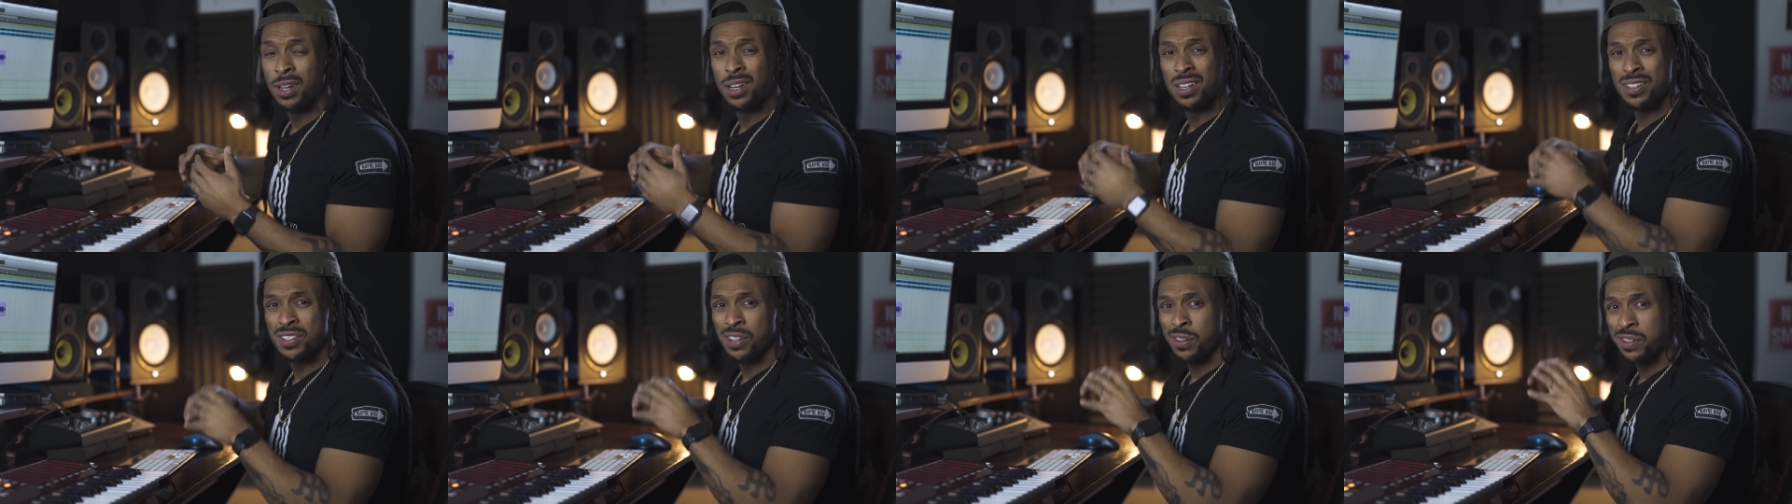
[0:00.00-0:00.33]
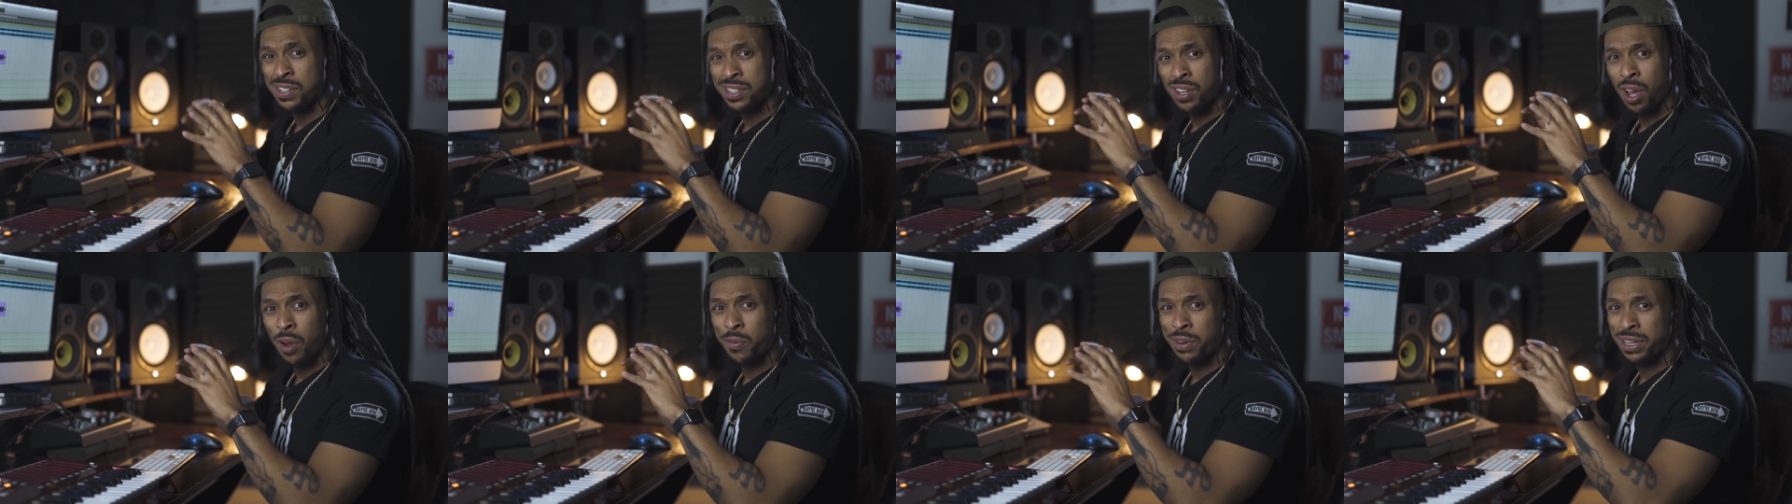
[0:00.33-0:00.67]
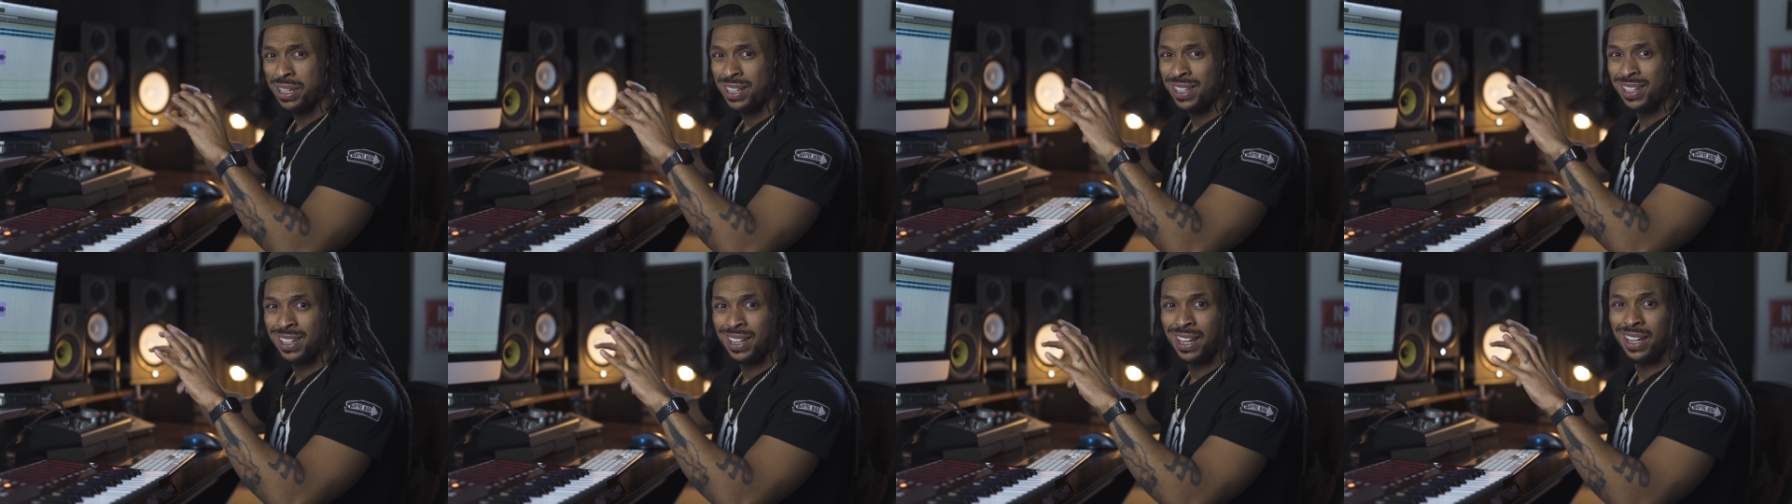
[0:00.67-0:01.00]
So it's
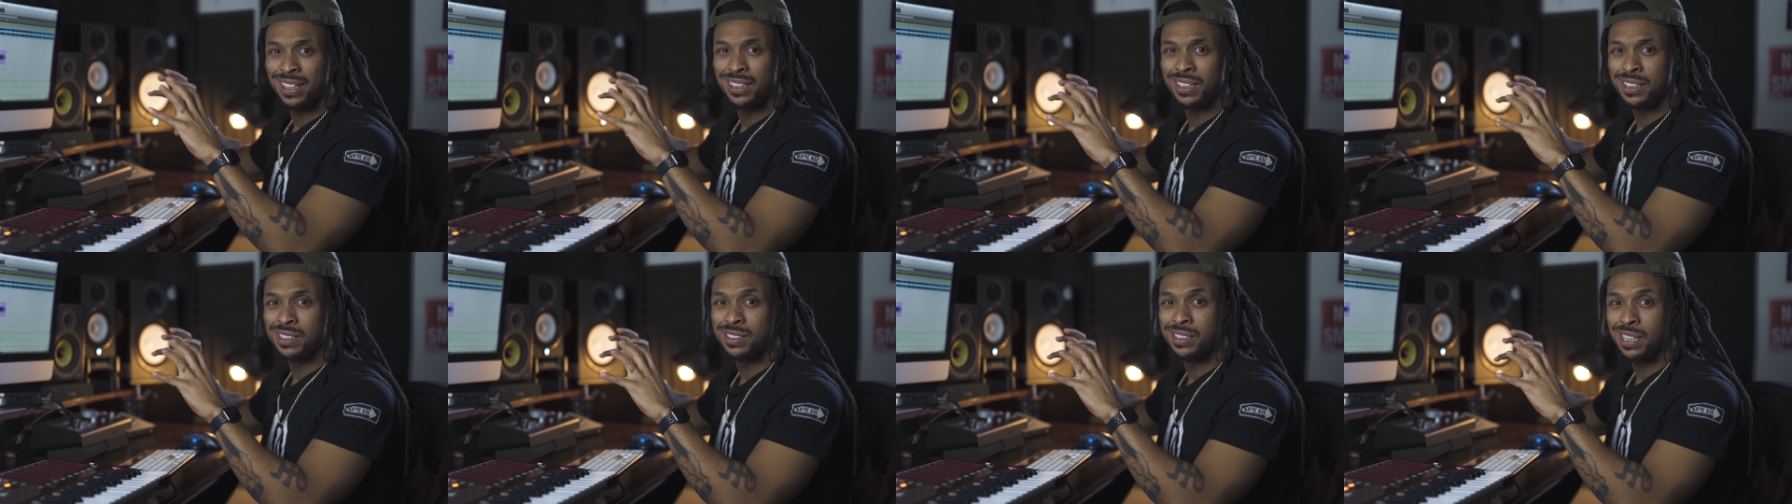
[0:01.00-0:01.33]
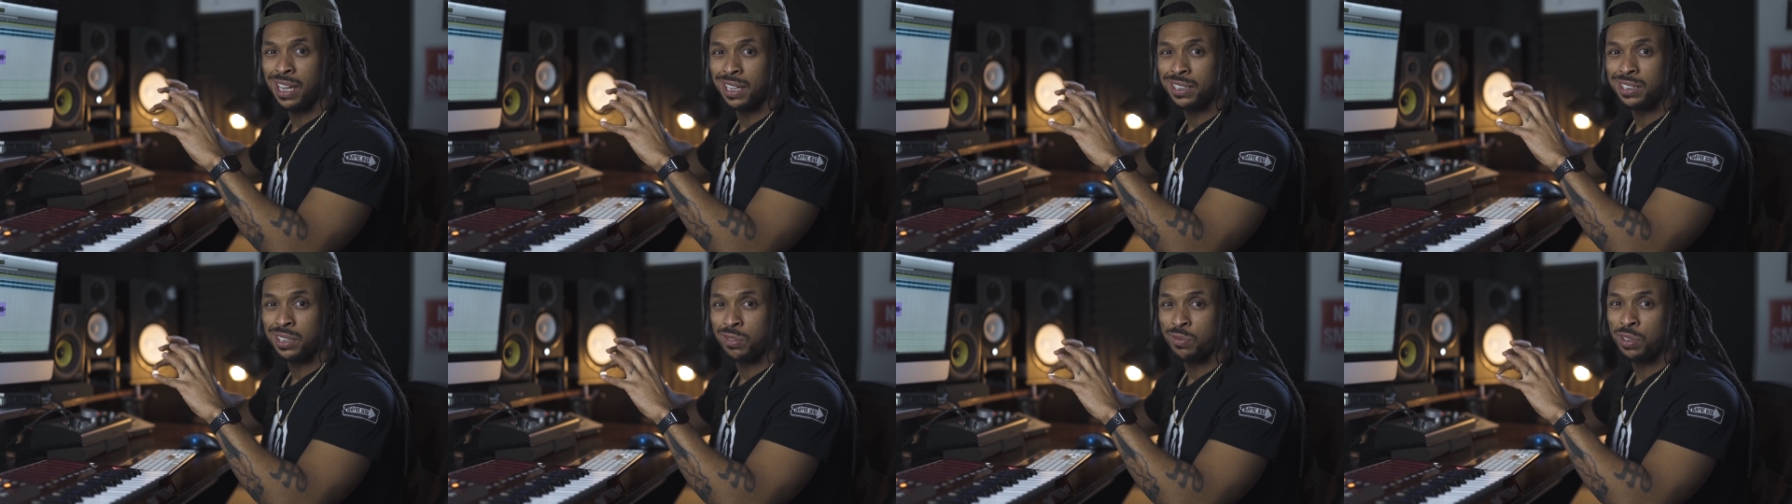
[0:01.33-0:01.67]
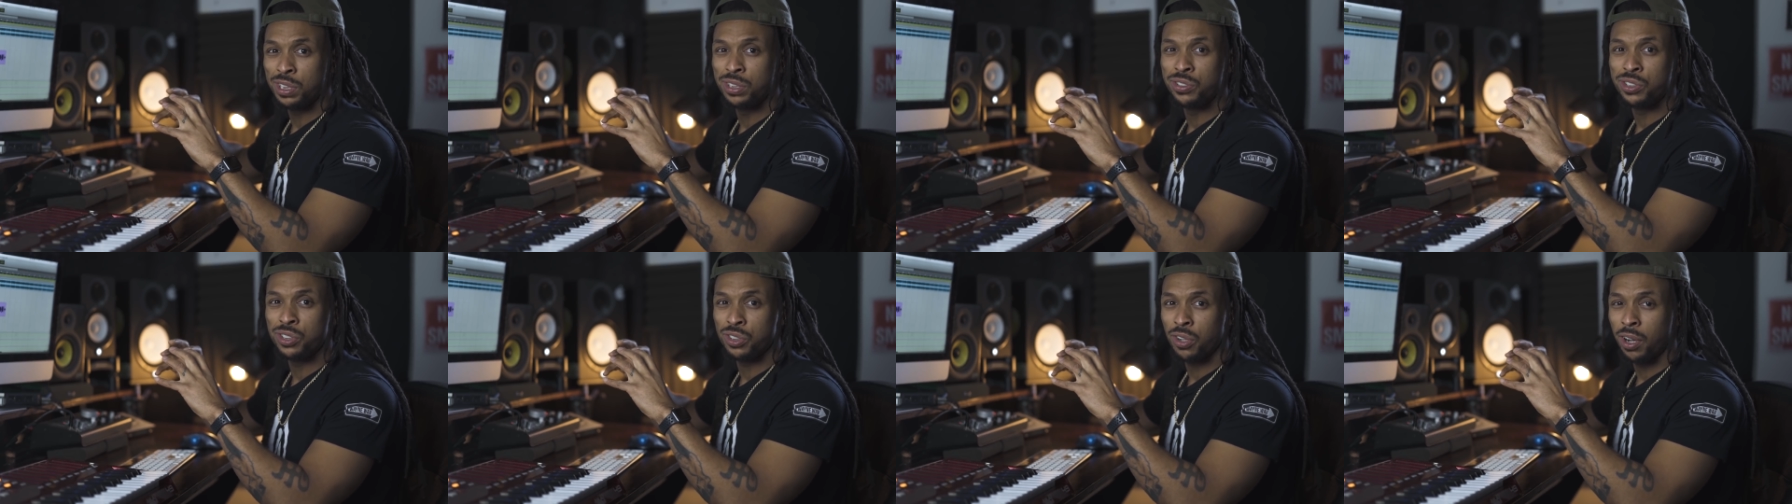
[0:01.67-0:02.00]
already in that little section
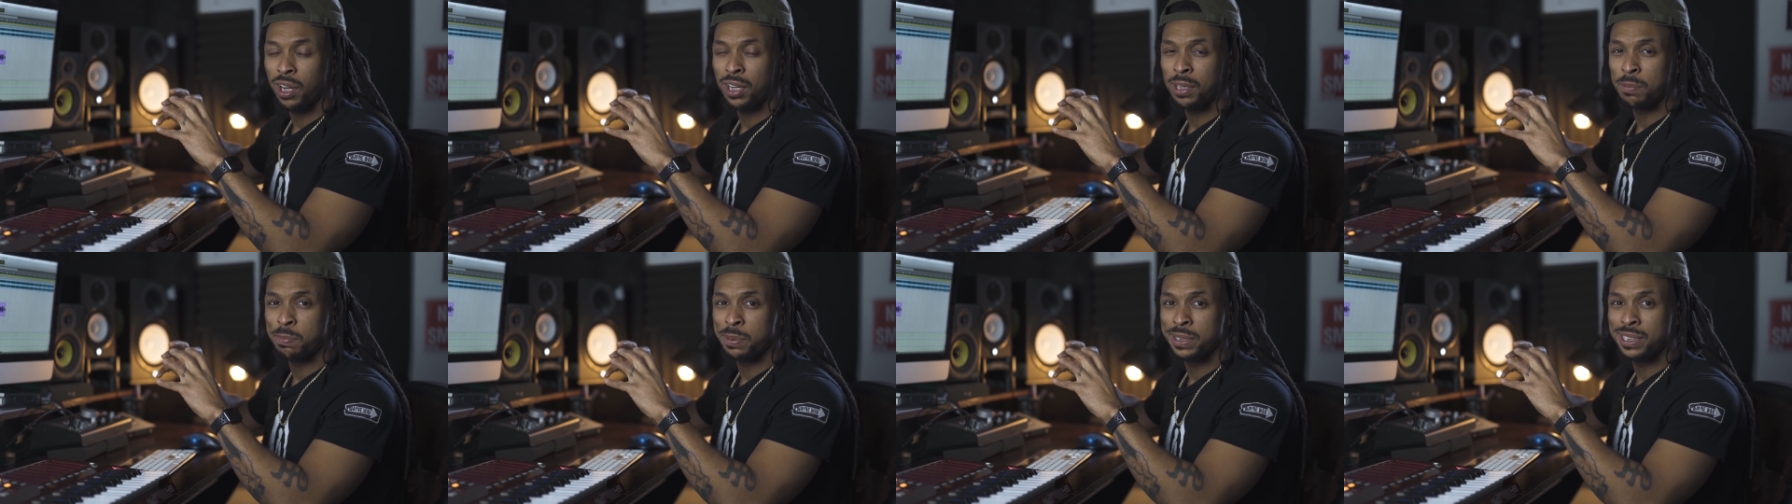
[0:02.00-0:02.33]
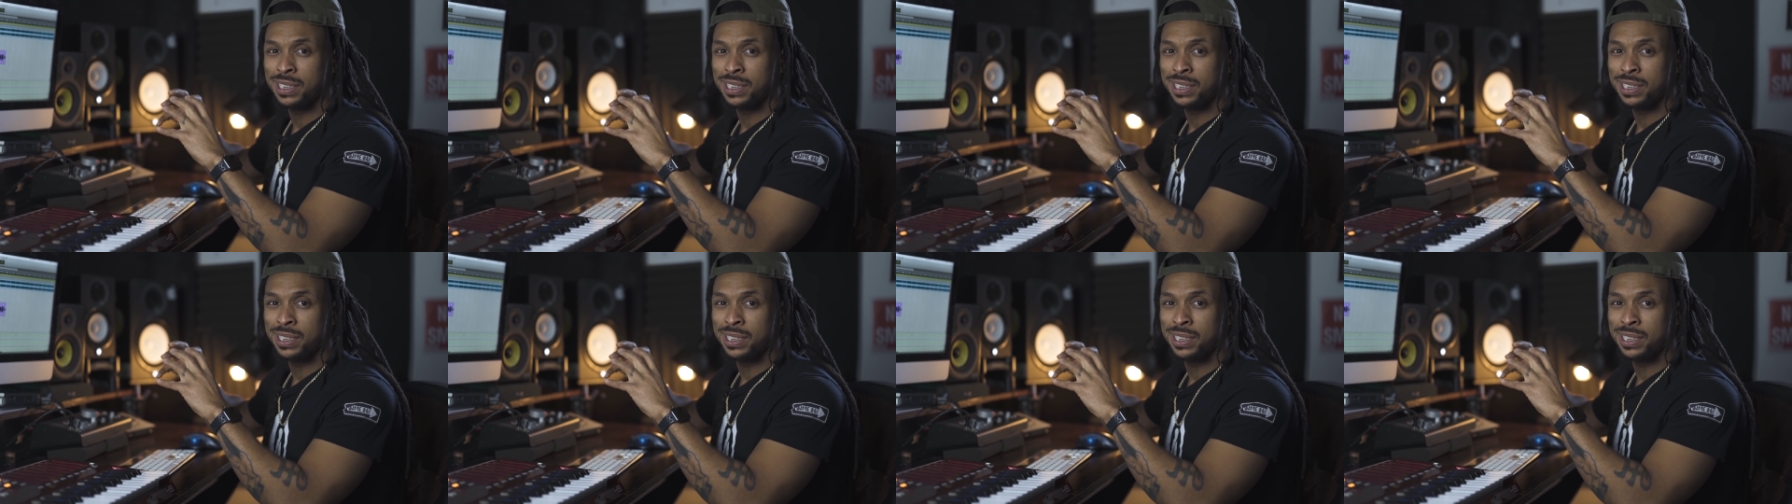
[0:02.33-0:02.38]
when you start up